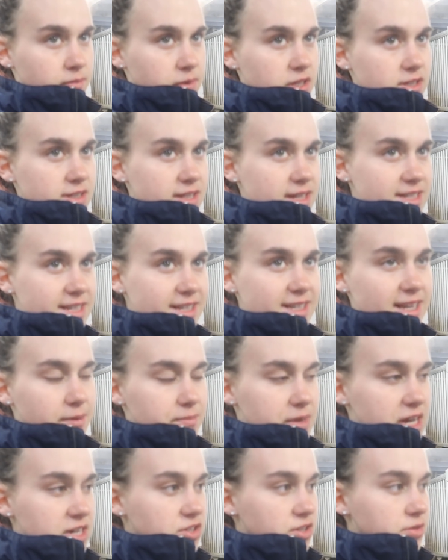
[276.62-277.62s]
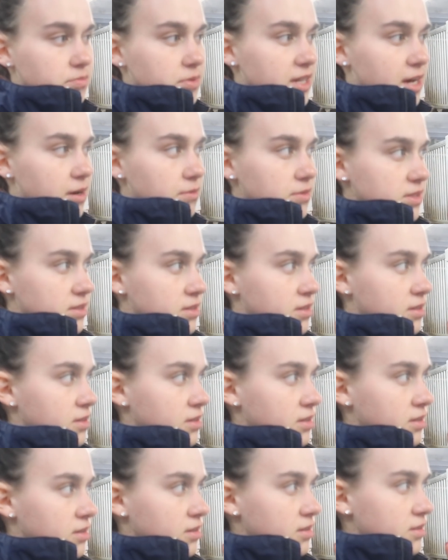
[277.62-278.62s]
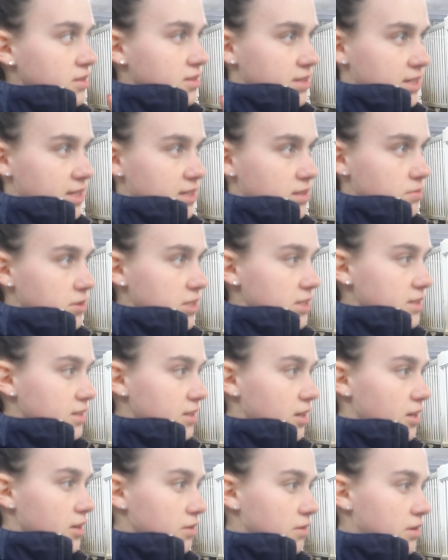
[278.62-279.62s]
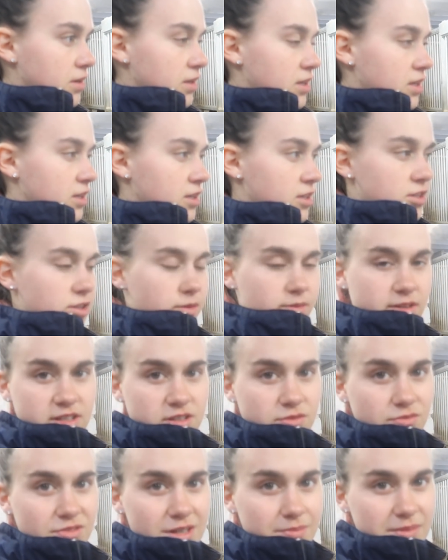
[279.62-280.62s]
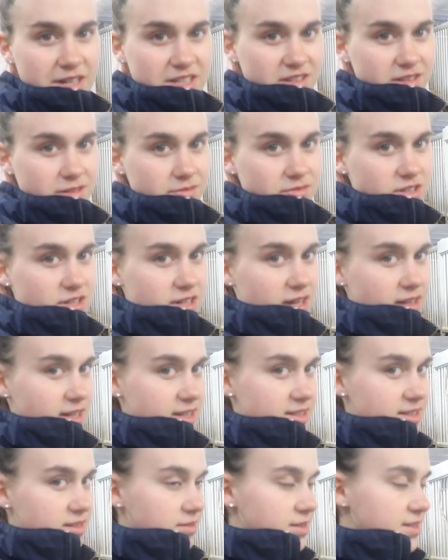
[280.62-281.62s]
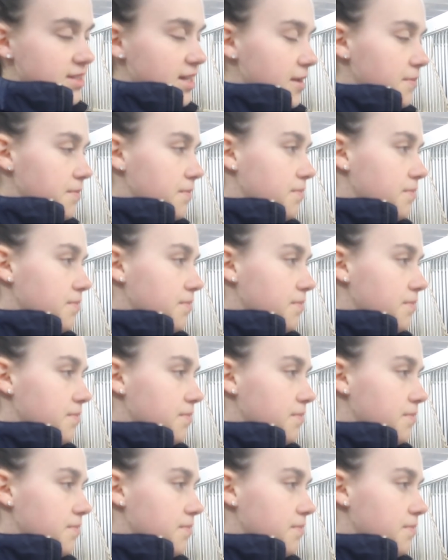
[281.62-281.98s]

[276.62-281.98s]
Because they did get measured, but that was six weeks ago. So we need to re-measure them to check they're still the same.